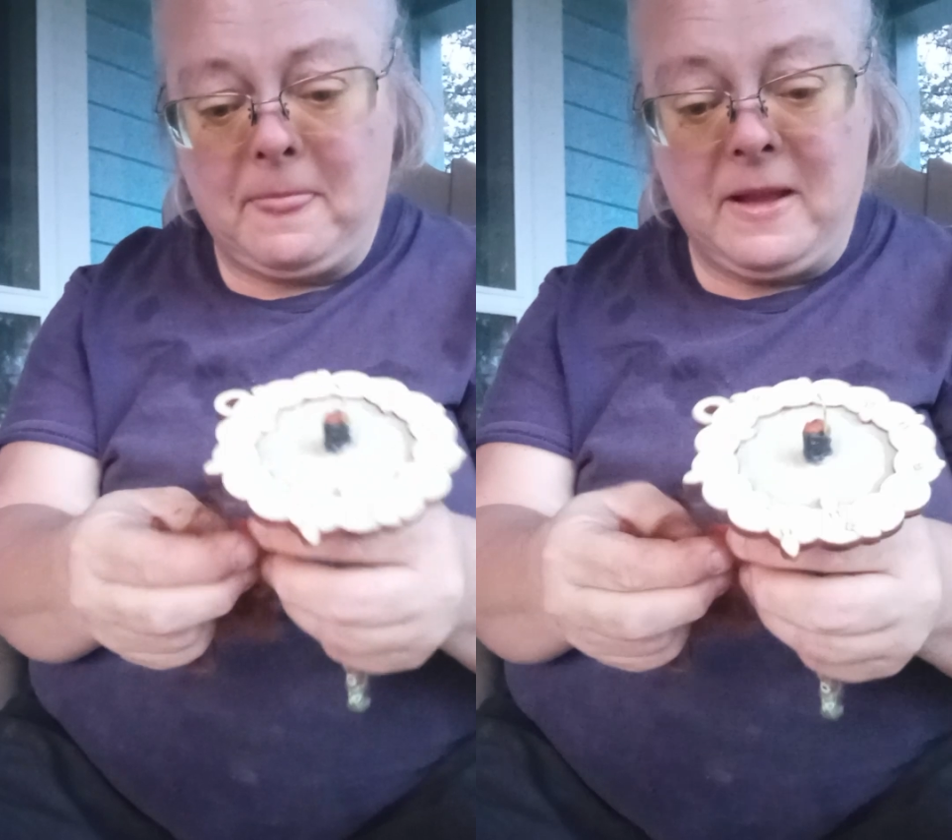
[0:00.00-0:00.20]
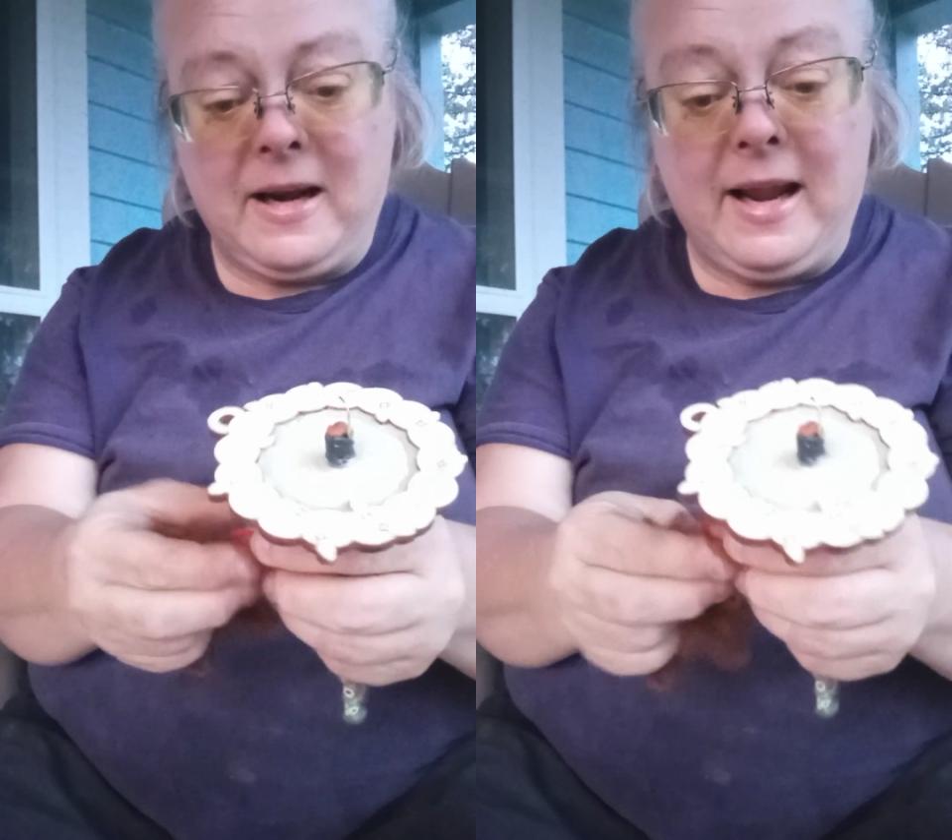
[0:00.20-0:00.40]

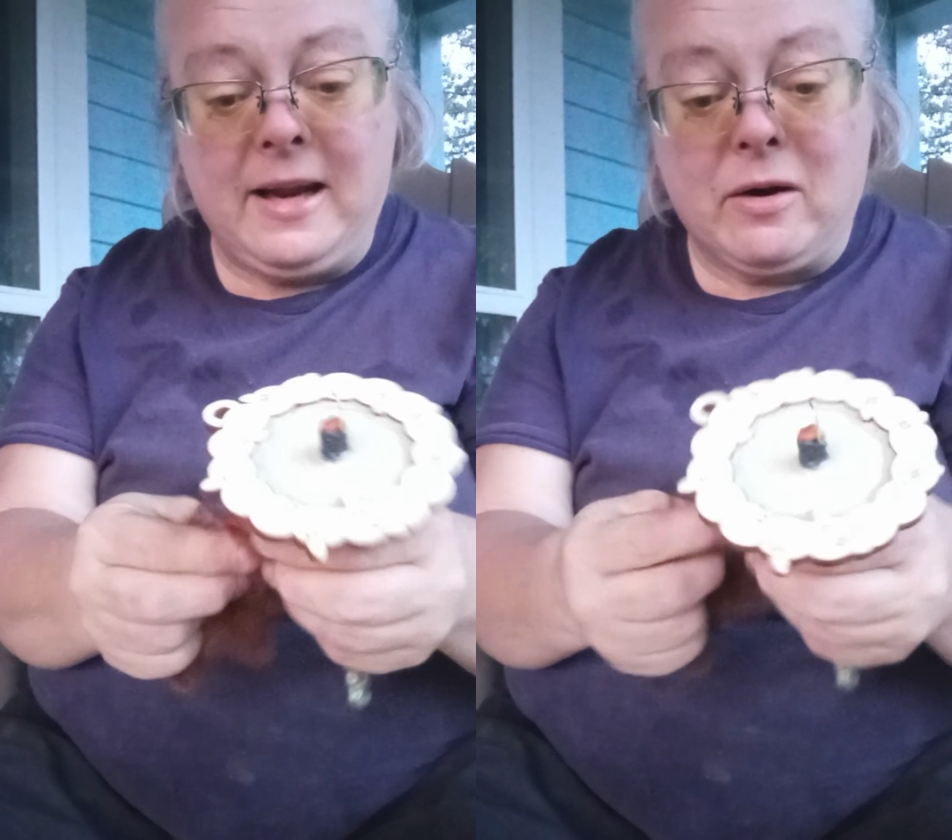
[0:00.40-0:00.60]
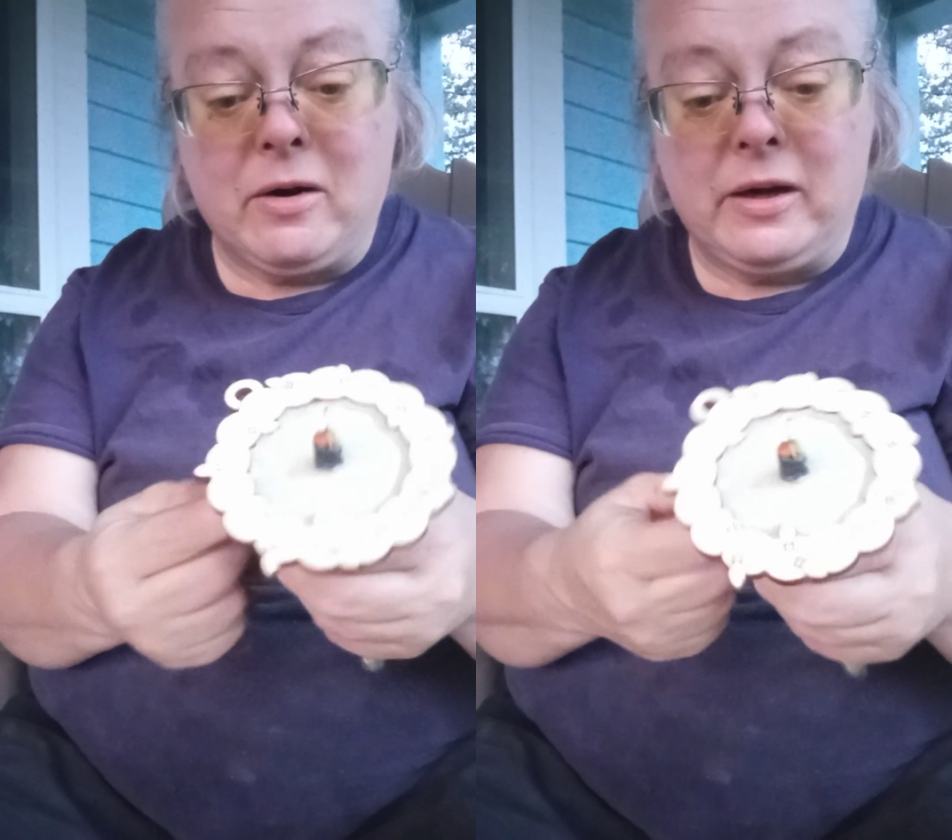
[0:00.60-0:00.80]
and I
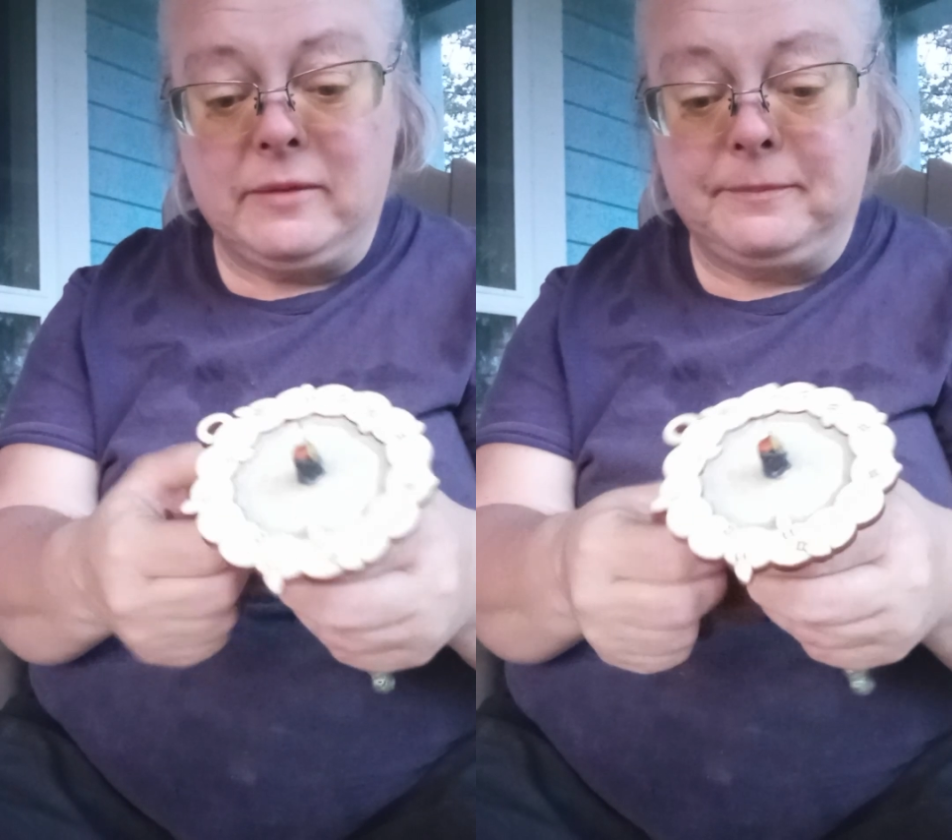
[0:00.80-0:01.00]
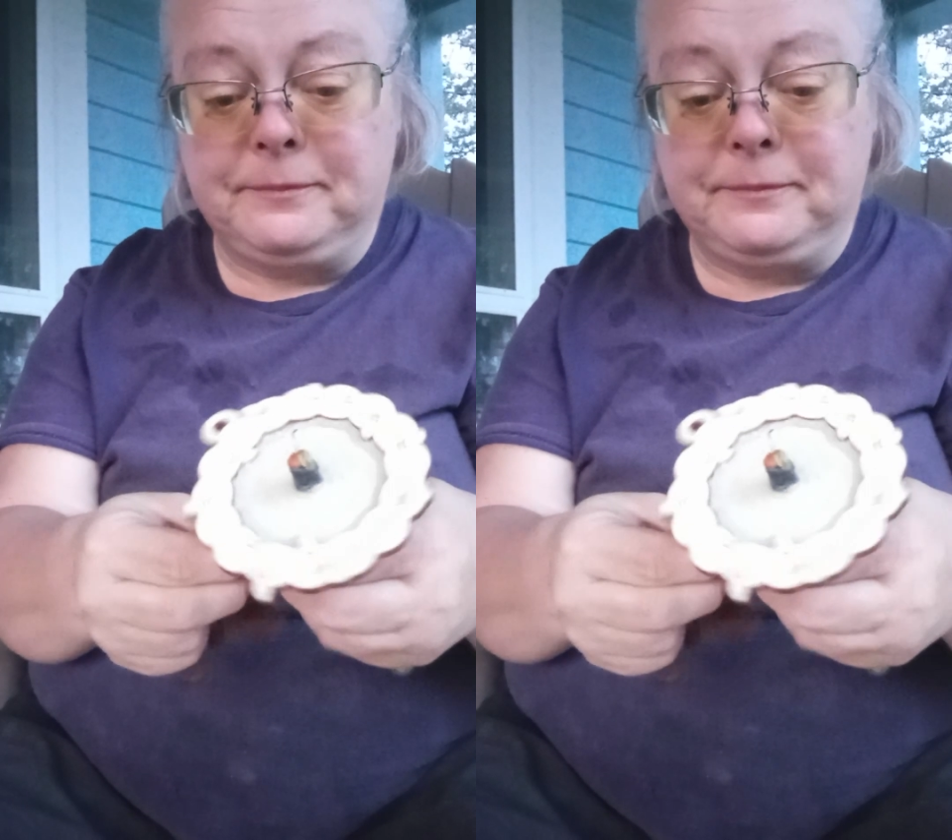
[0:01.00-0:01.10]
hate carding.